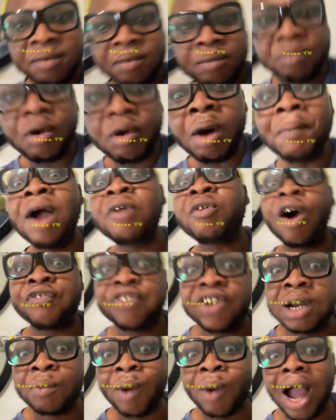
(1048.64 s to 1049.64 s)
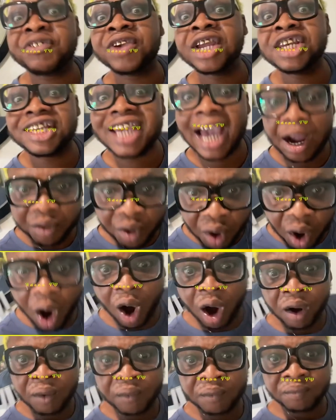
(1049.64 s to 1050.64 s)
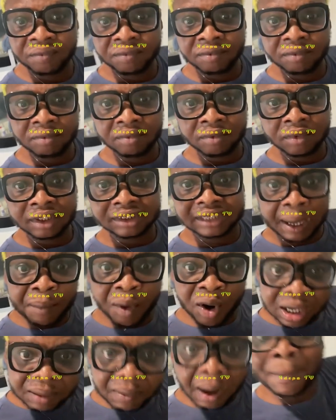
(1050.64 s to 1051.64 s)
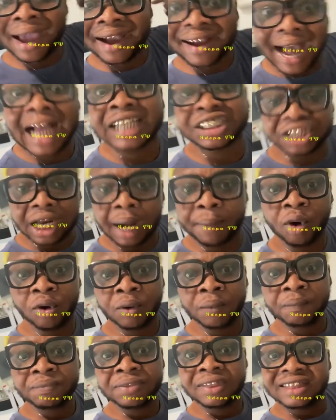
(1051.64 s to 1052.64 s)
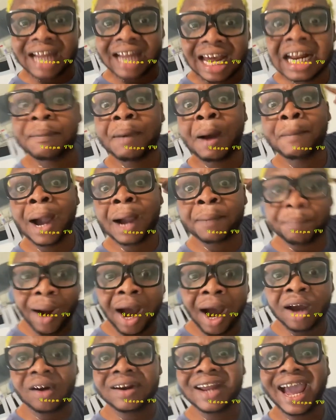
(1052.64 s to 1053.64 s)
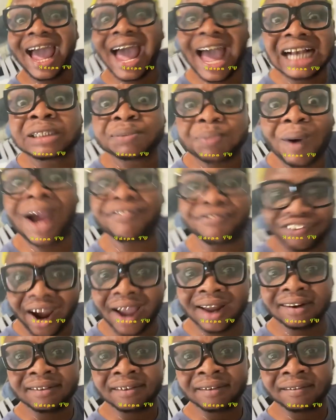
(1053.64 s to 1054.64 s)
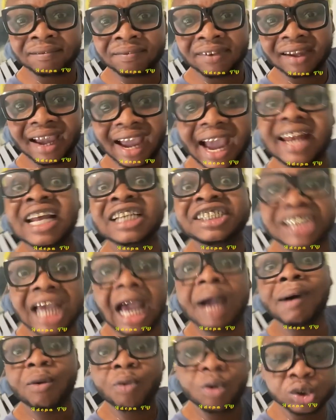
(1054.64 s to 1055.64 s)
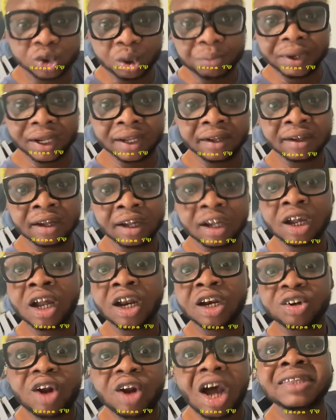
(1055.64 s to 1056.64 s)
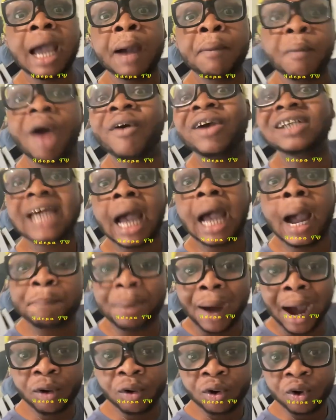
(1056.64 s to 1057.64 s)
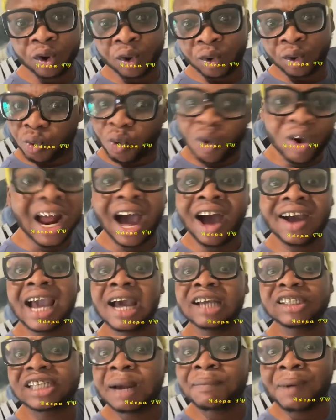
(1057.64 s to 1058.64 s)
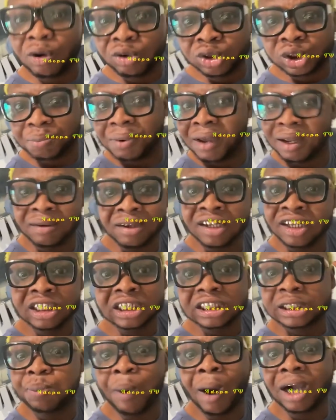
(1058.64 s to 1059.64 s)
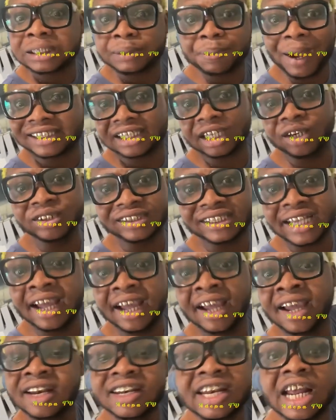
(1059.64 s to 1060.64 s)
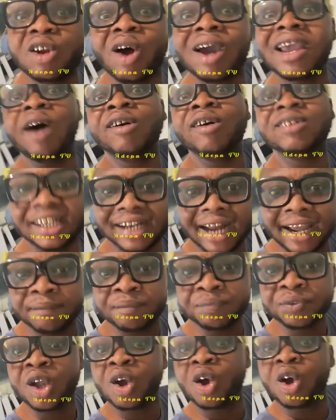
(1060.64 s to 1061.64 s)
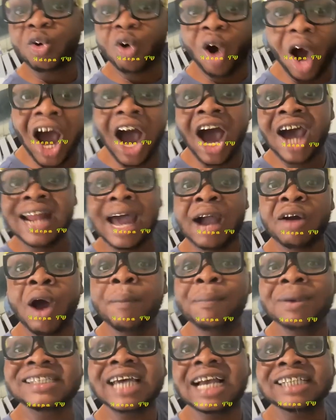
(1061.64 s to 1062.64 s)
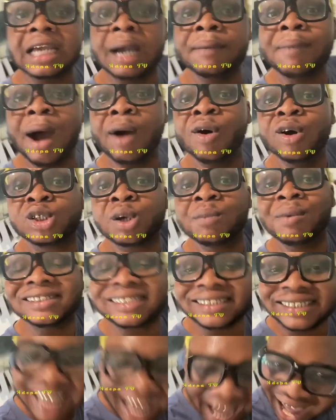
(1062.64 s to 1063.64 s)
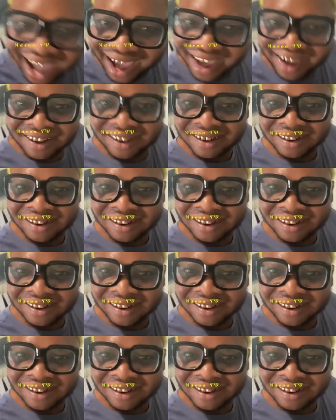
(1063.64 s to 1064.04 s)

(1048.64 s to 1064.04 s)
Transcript: Moman Kofuni Wagin Diago. Sabunima make a chairman. Nana Ama McBrown on the ex-boyfriend. Any chairman won't to me. Dr. Morris Ampao. Would I chairman won't to be spokesperson or say, the lawyer was a day. Call the copy such chairman won't to be, sir.